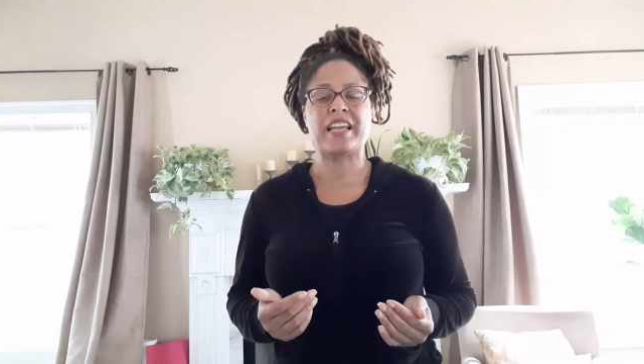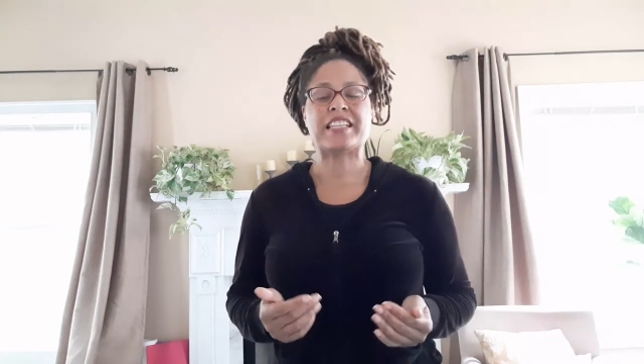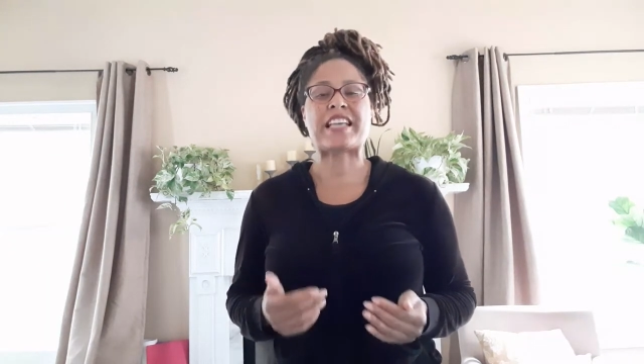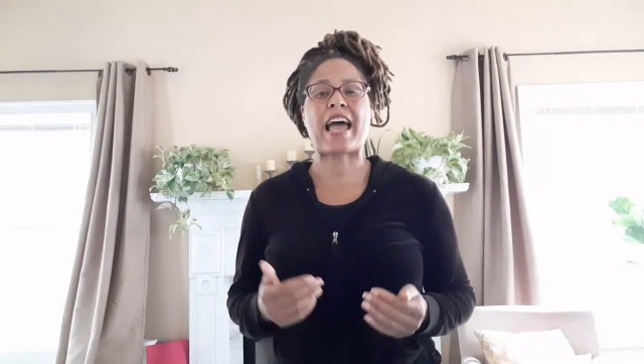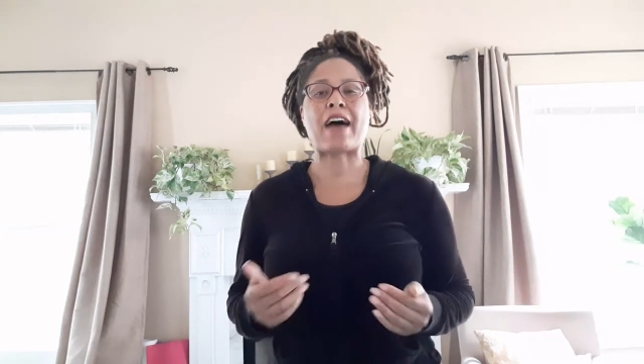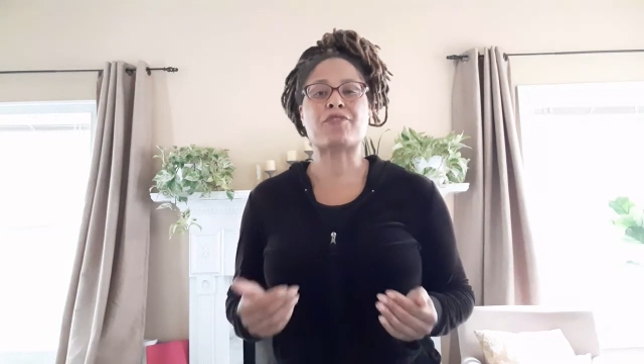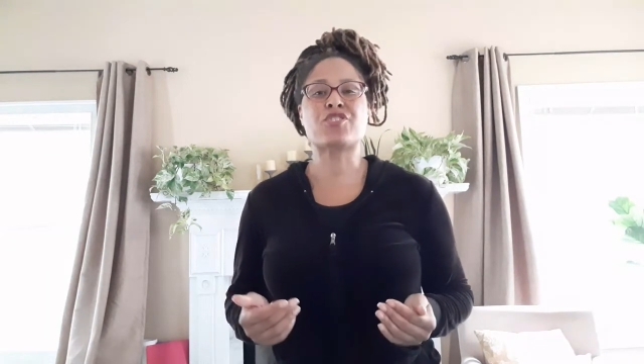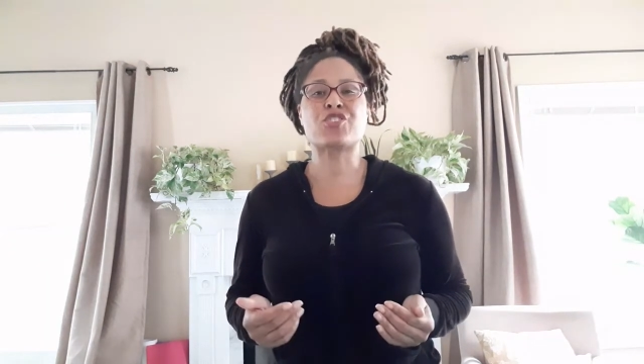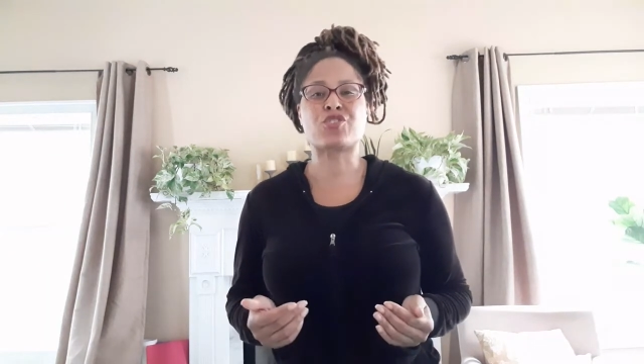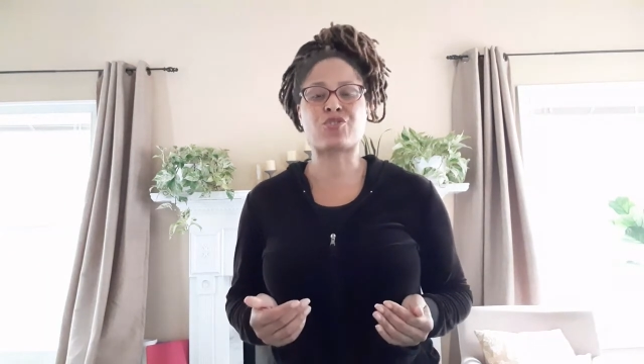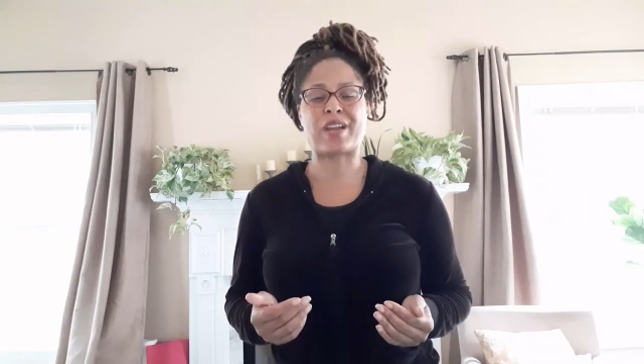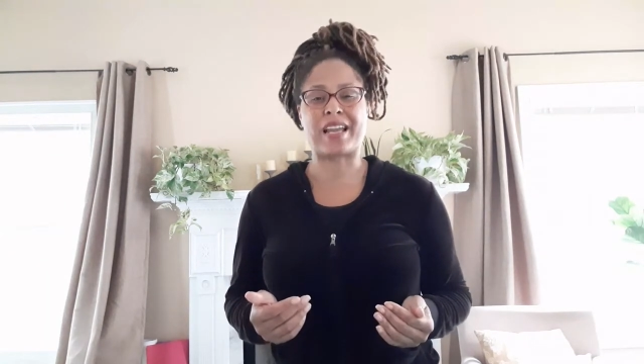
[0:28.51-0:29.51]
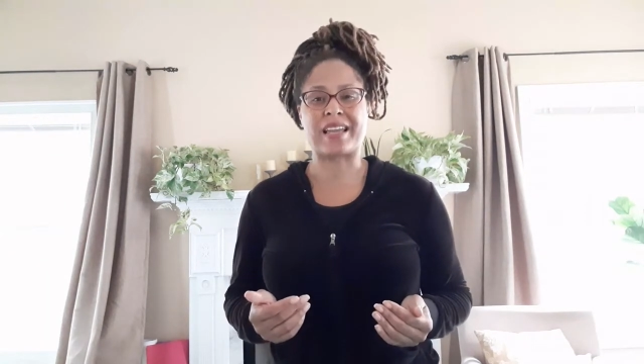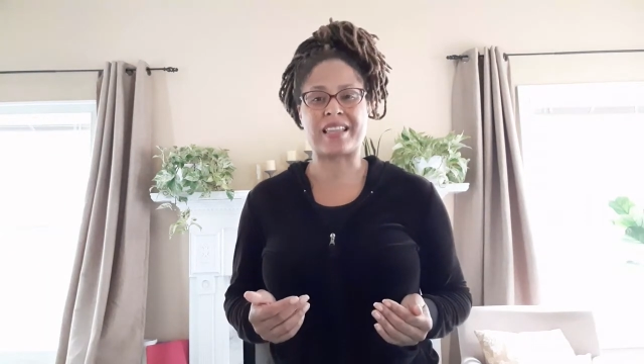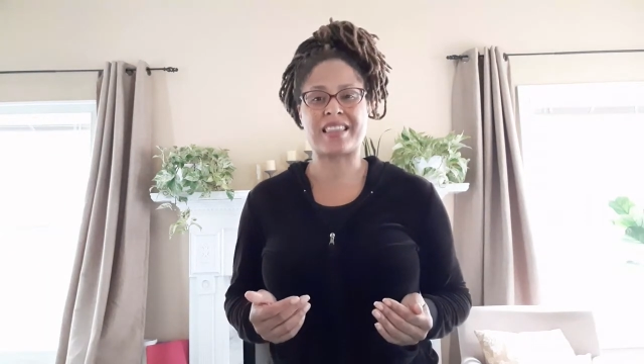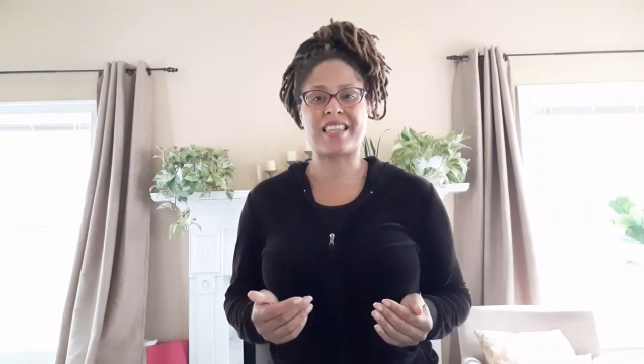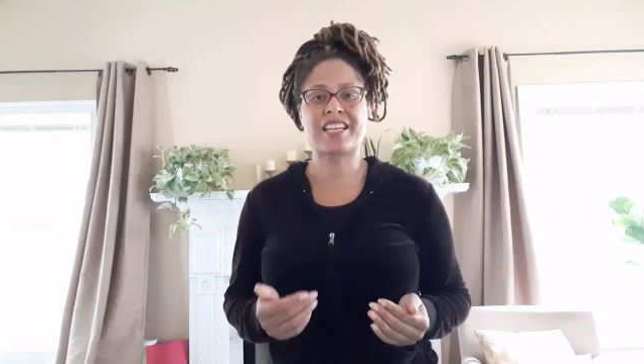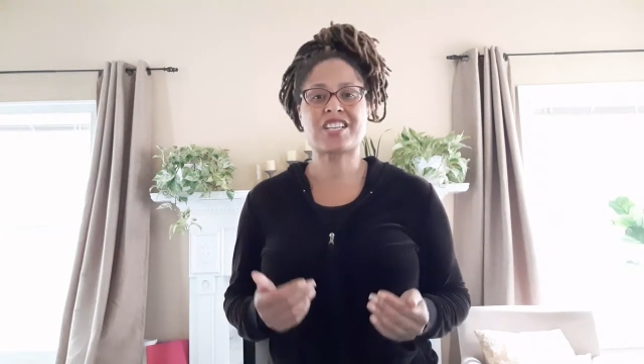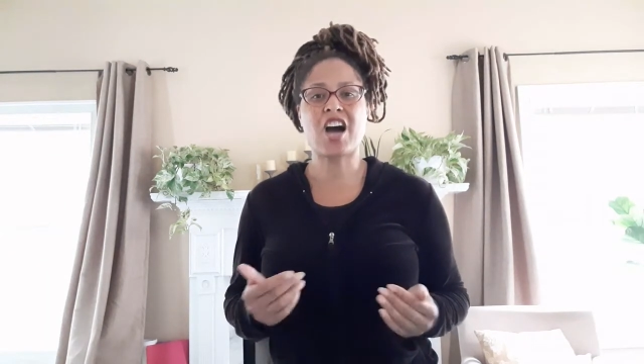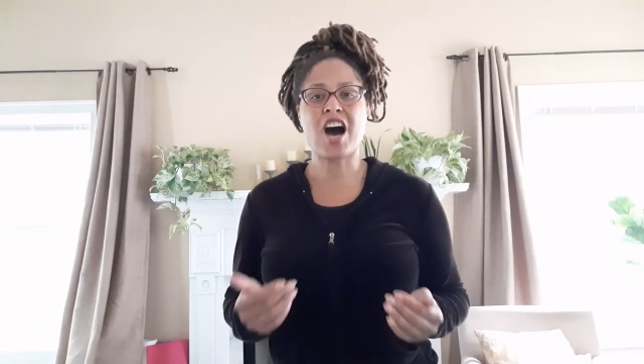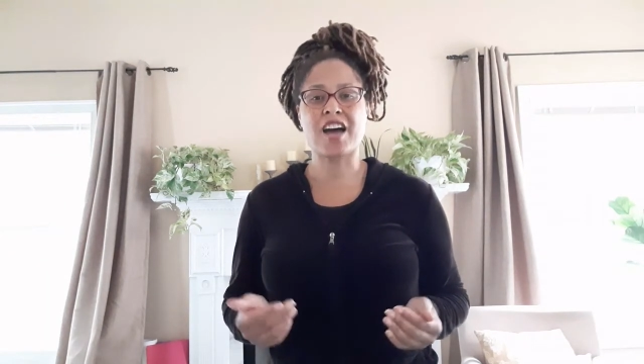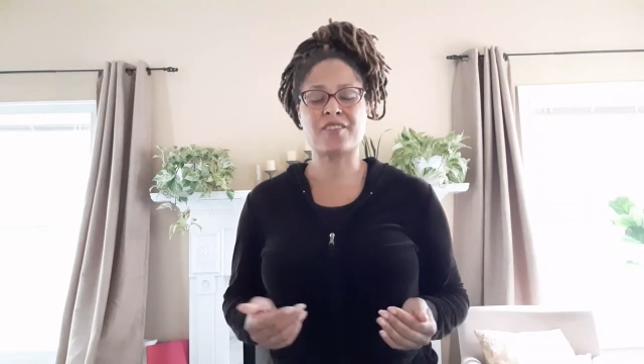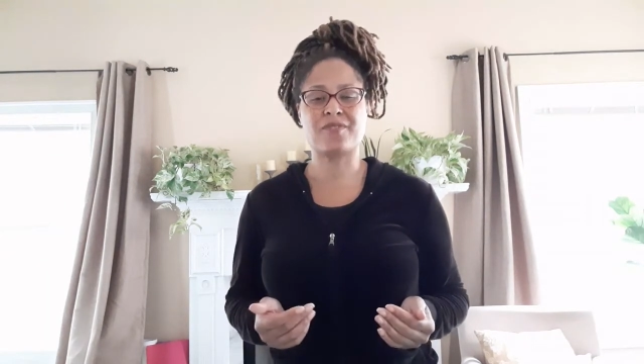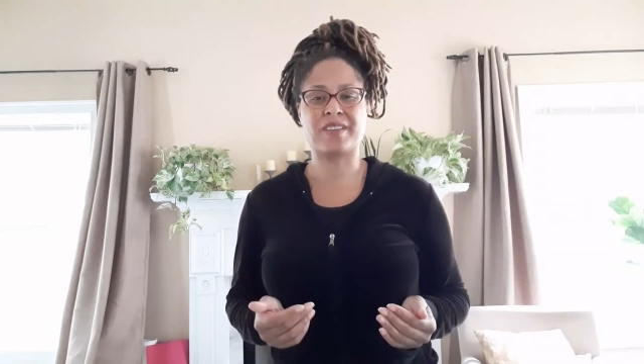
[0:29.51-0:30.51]
to have strength,
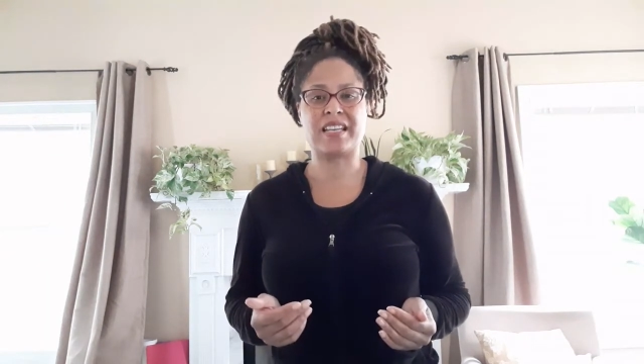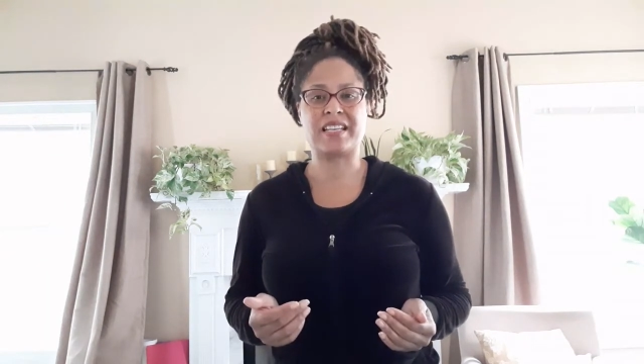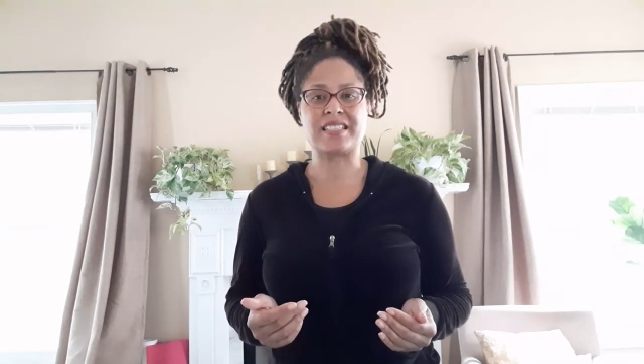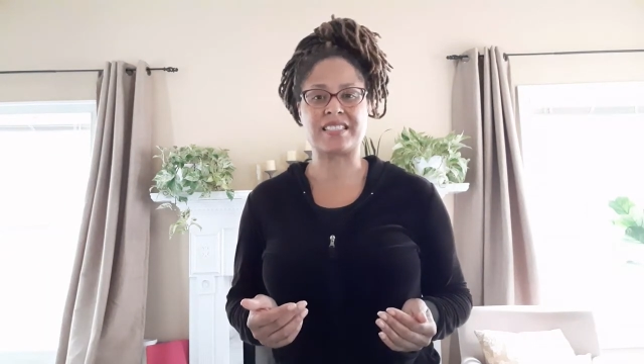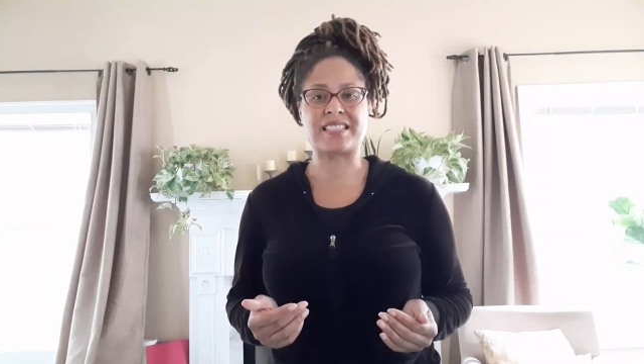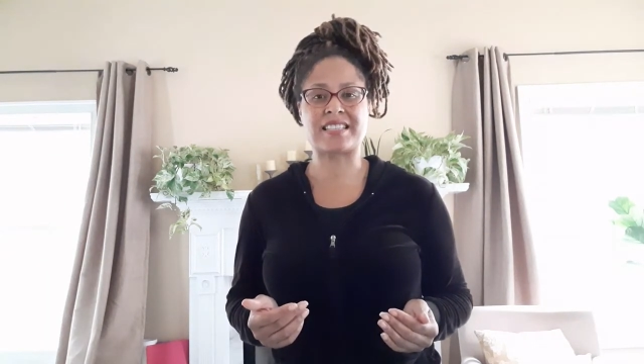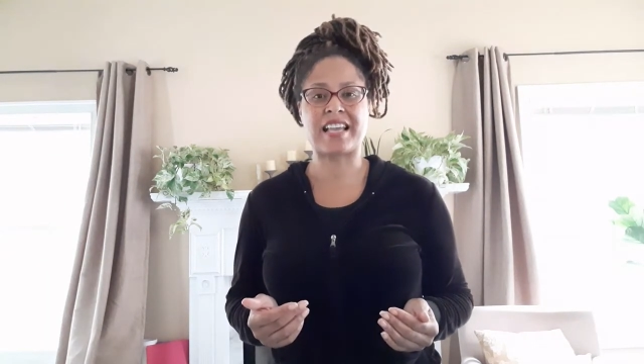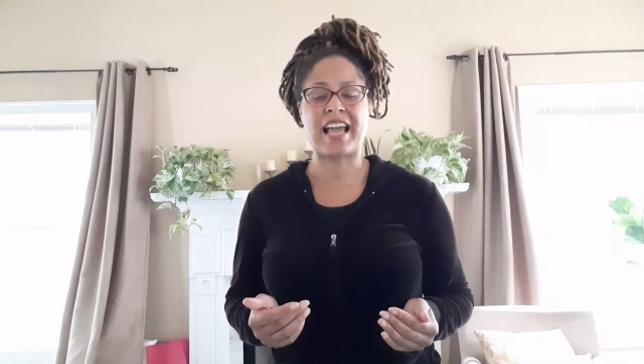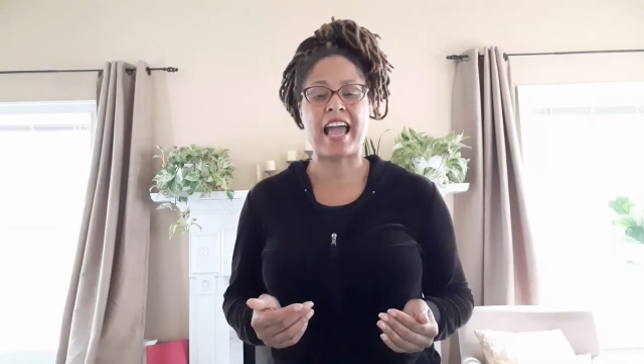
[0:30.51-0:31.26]
confidence,